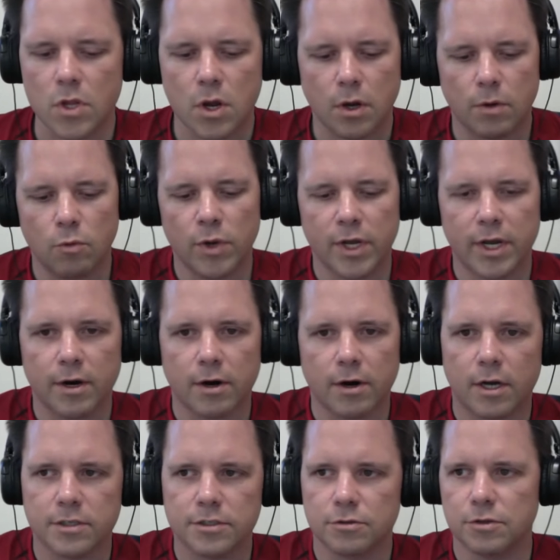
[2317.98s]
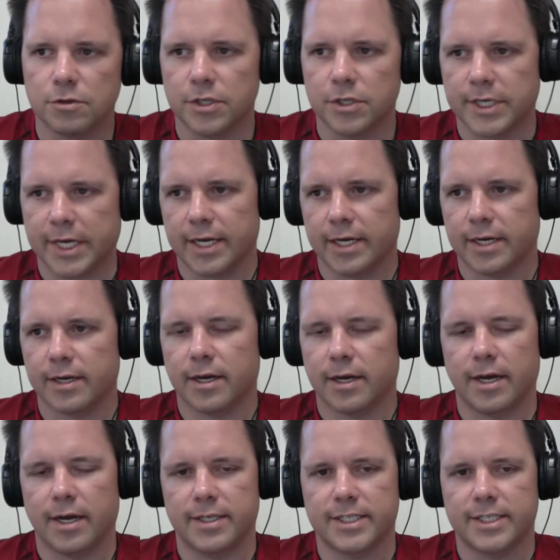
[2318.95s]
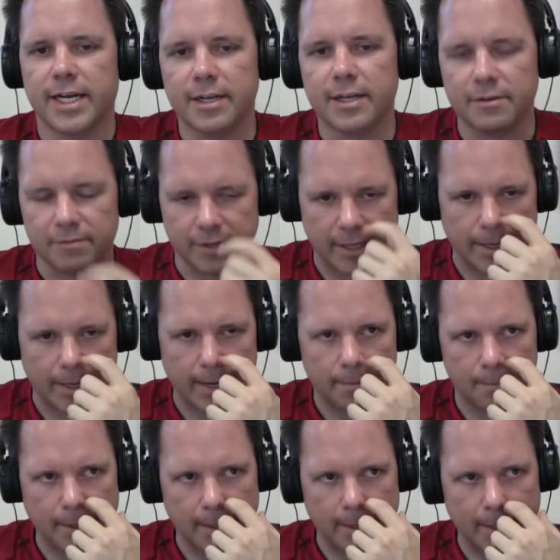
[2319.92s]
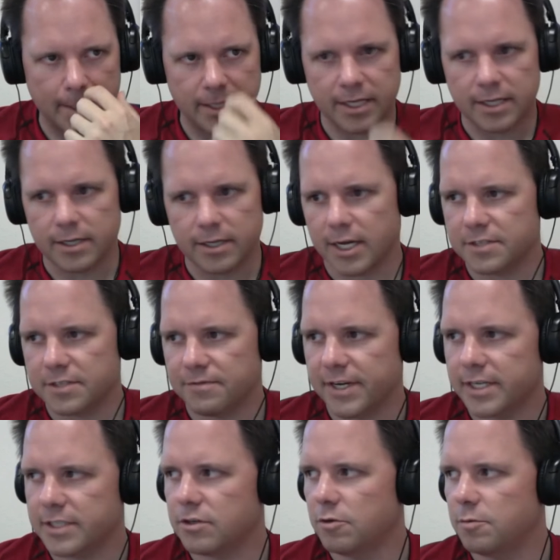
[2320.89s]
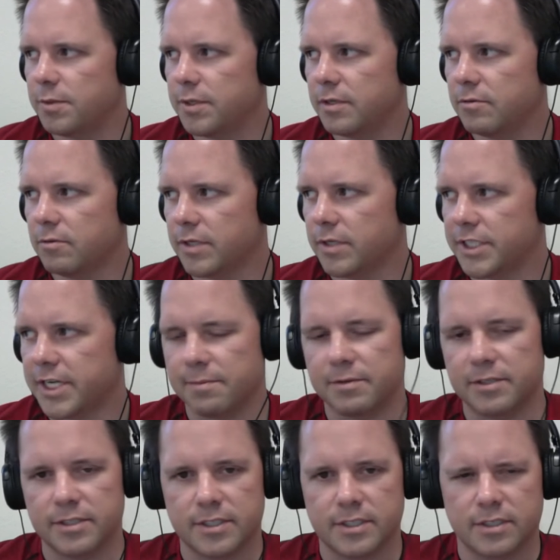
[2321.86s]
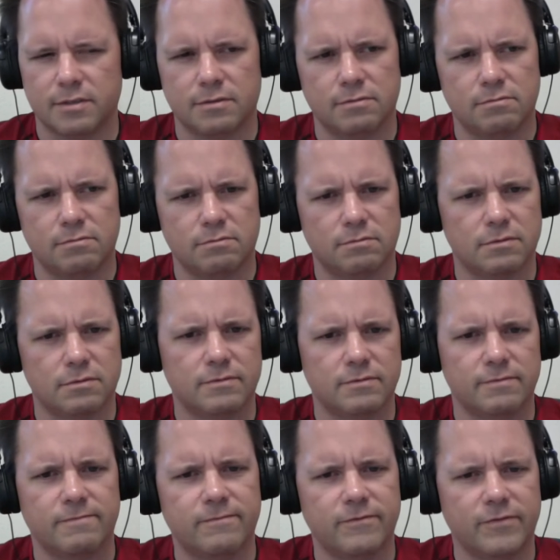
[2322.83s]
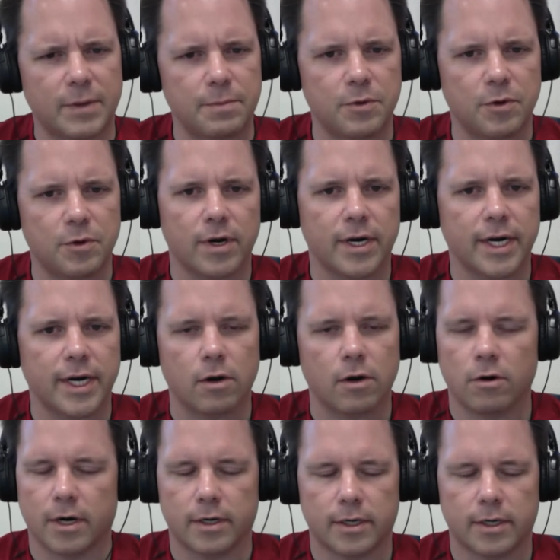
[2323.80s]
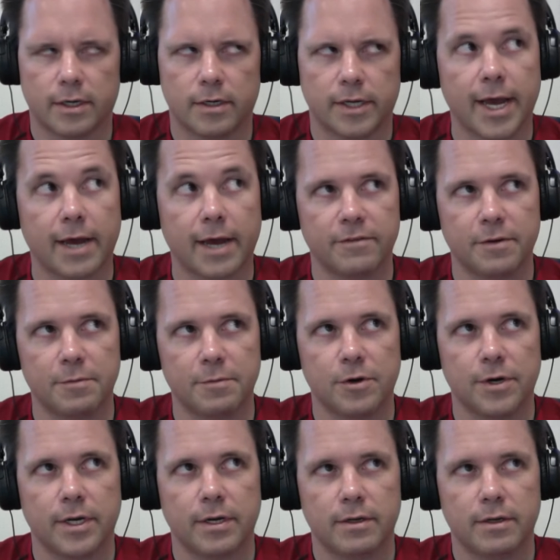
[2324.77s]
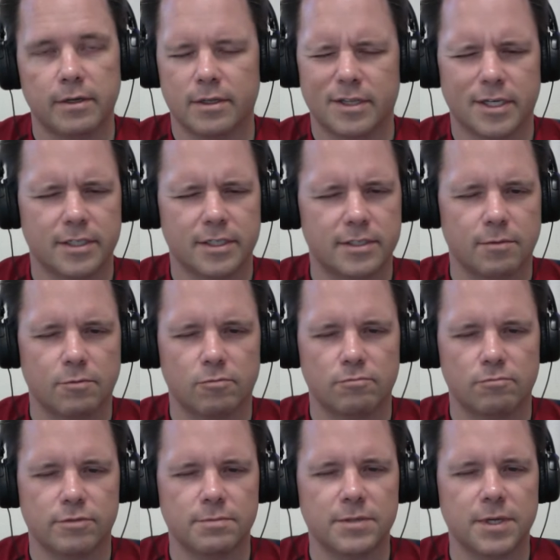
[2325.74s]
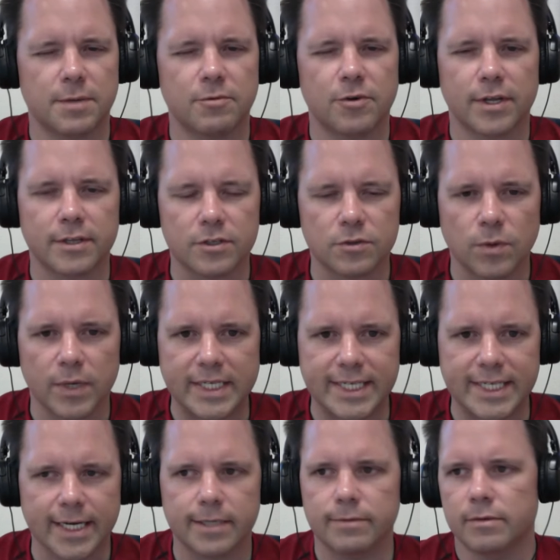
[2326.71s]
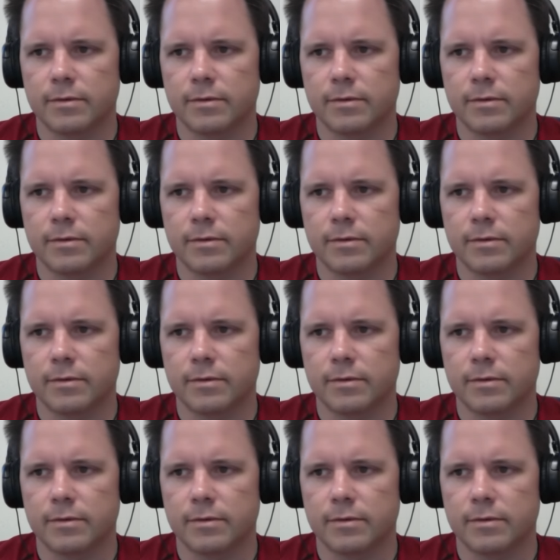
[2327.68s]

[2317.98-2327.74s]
we are also looking tentatively at being at the Las Vegas Open, which happens in February, February. It's sometime around the 22nd.